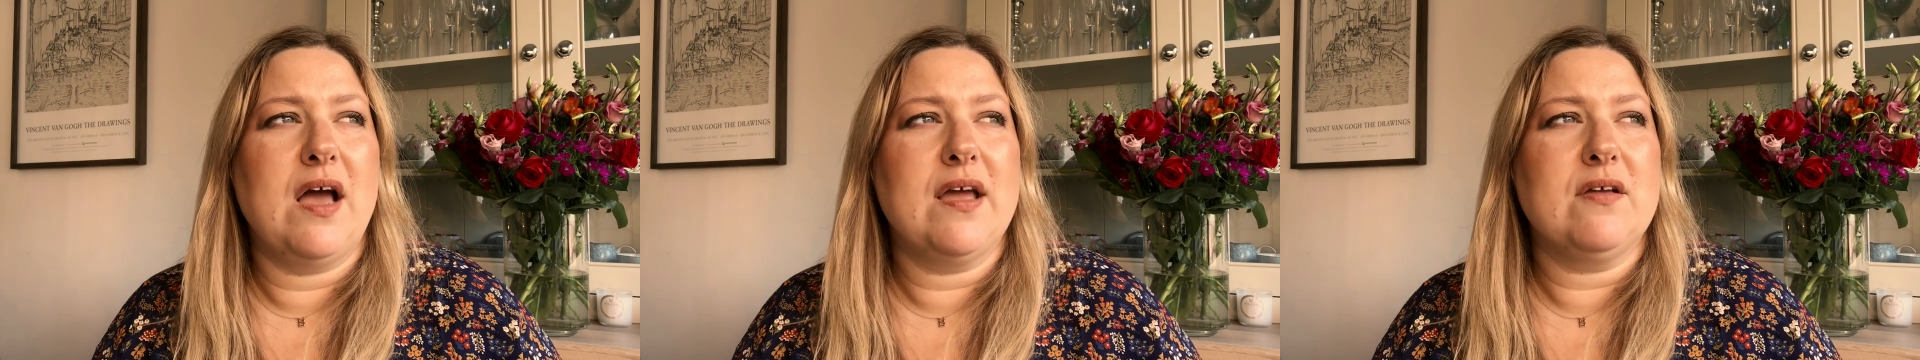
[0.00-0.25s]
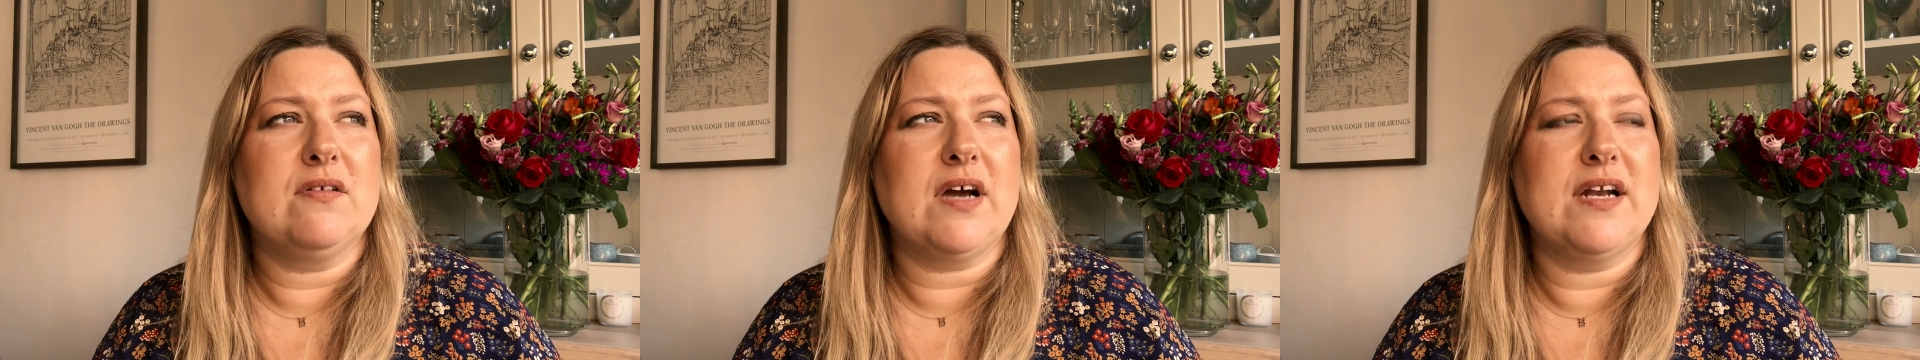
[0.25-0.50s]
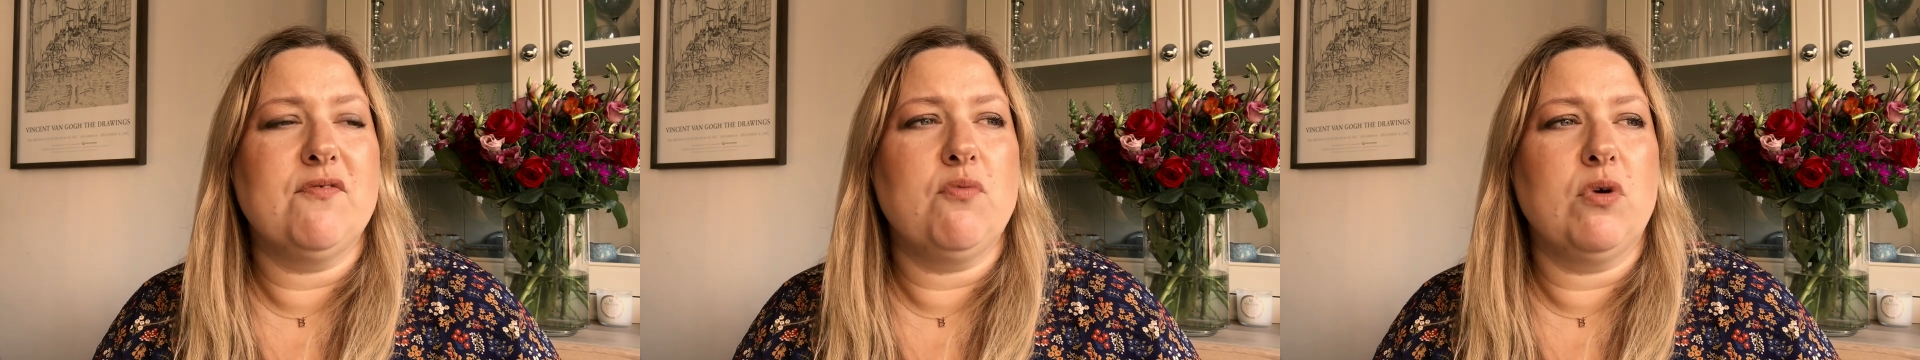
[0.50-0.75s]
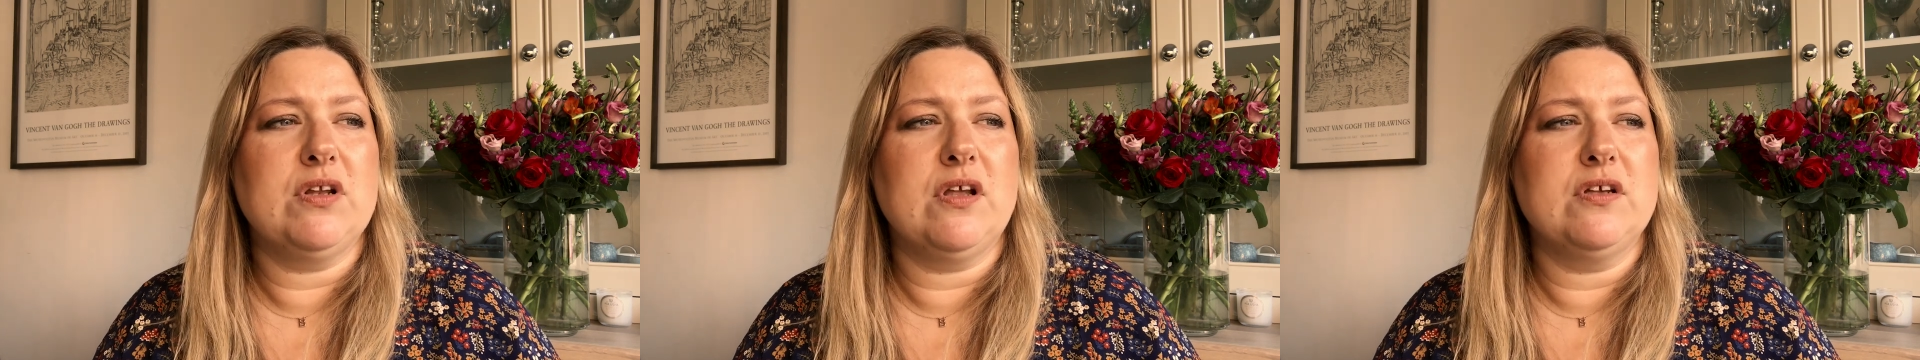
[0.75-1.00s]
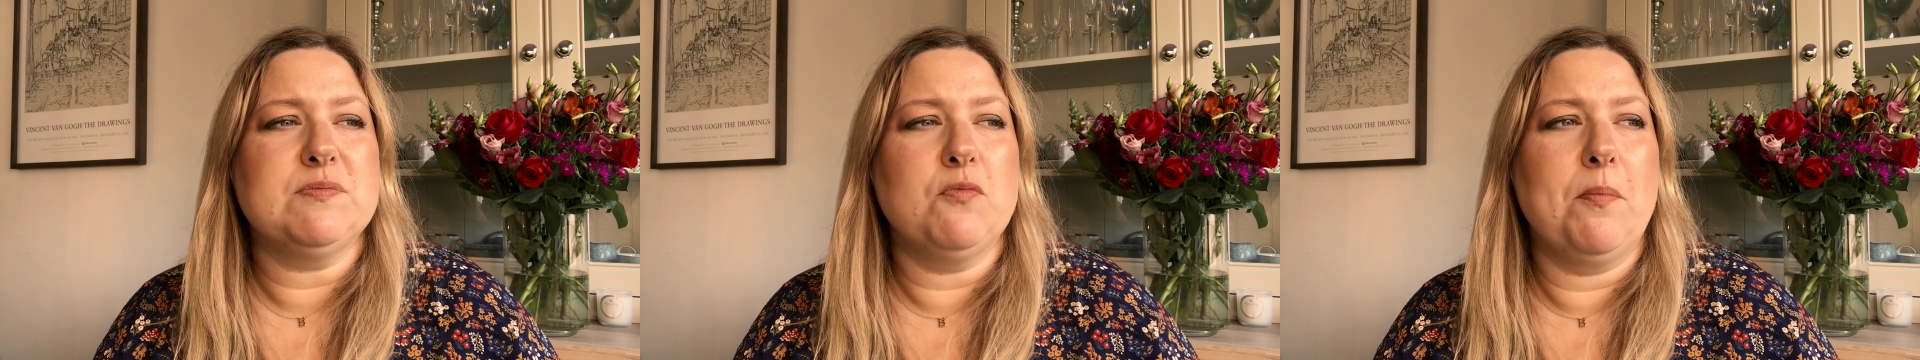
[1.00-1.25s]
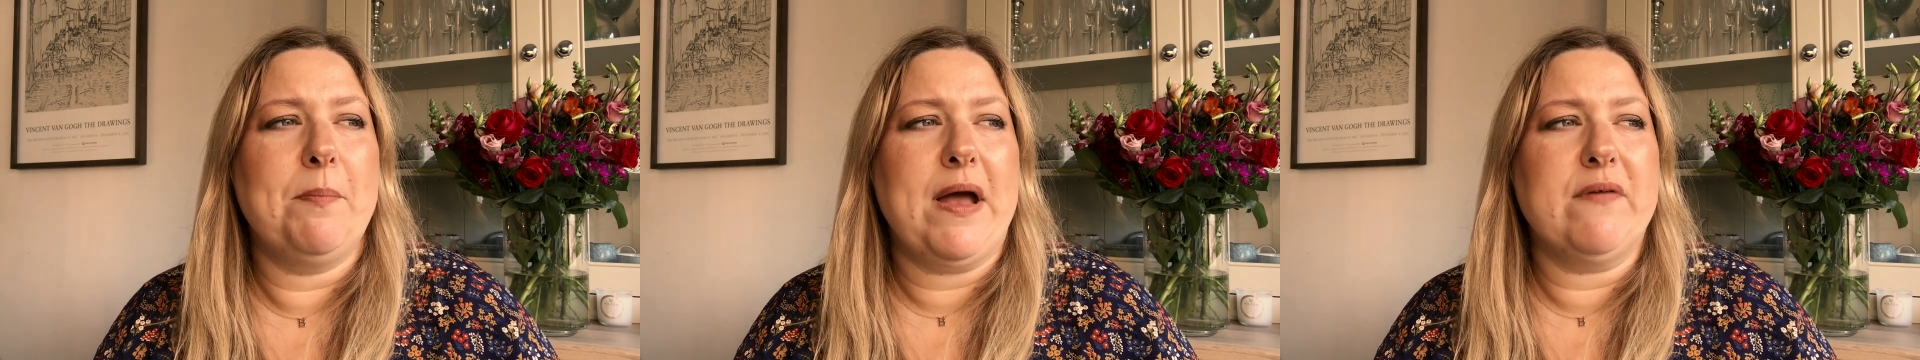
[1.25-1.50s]
I kind of want those
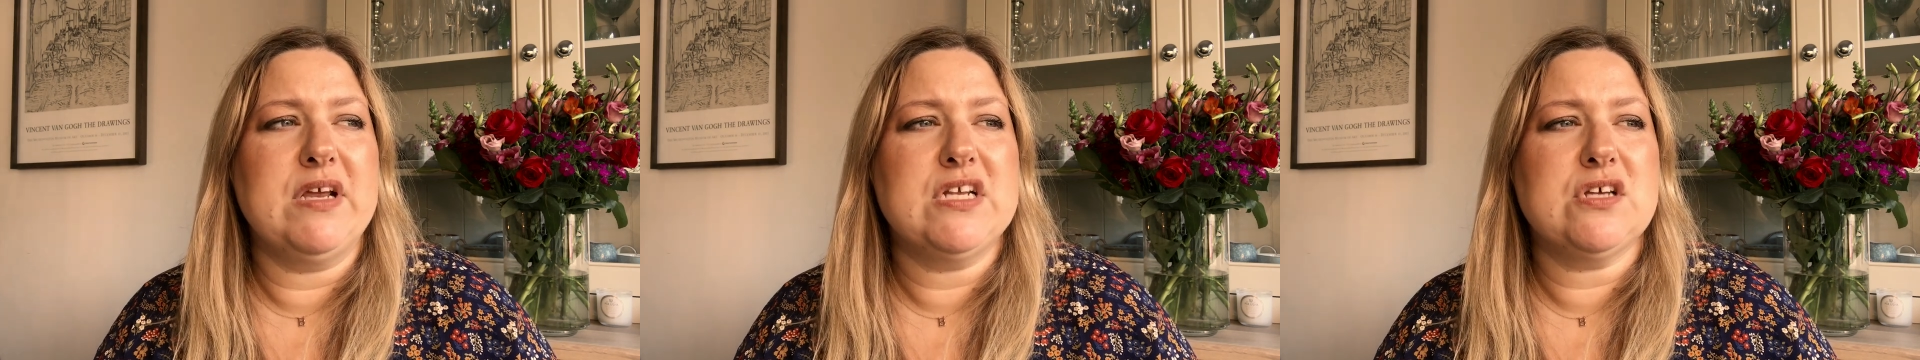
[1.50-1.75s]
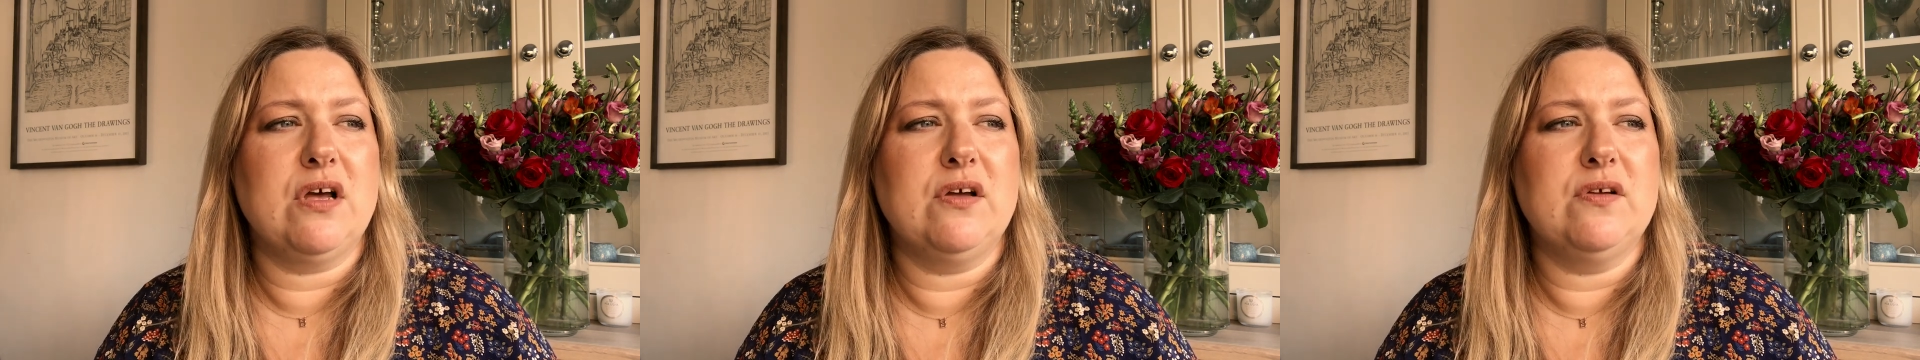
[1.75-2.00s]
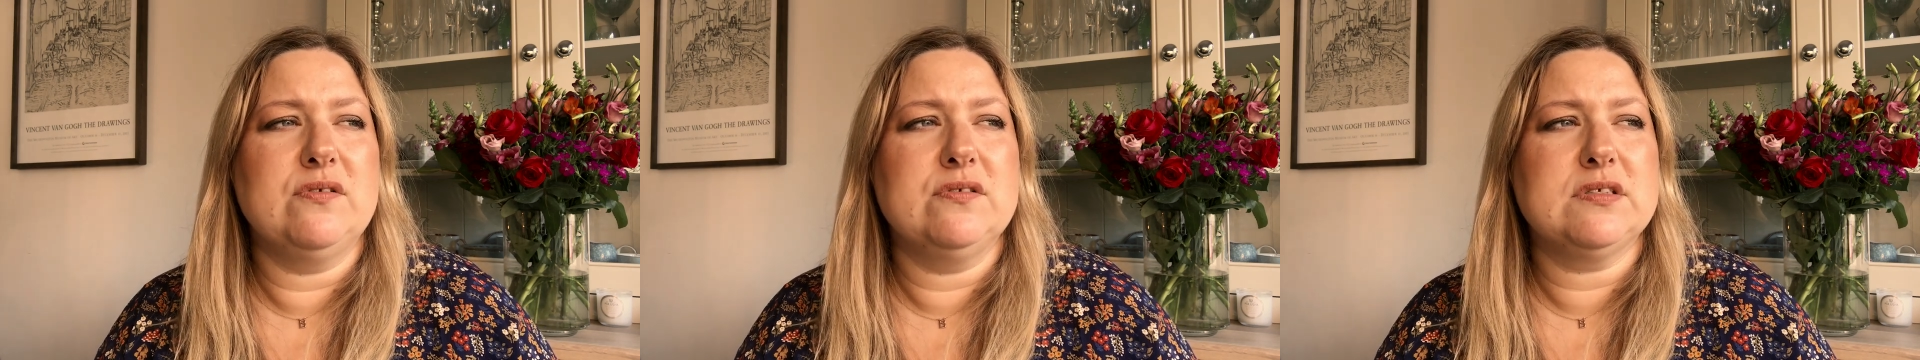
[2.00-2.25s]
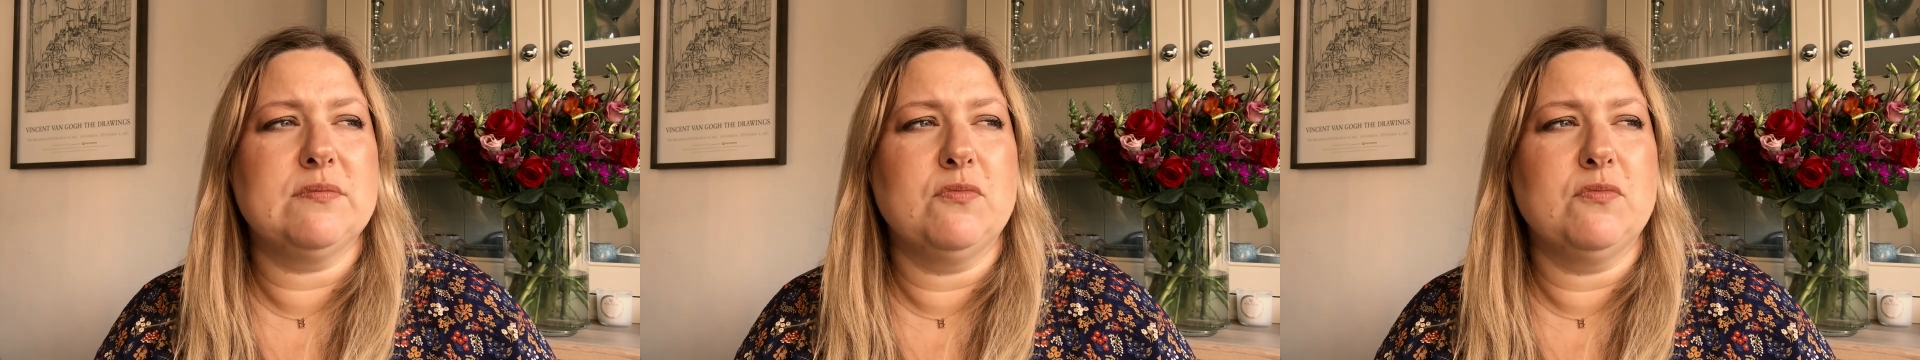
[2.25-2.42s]
more berry tones,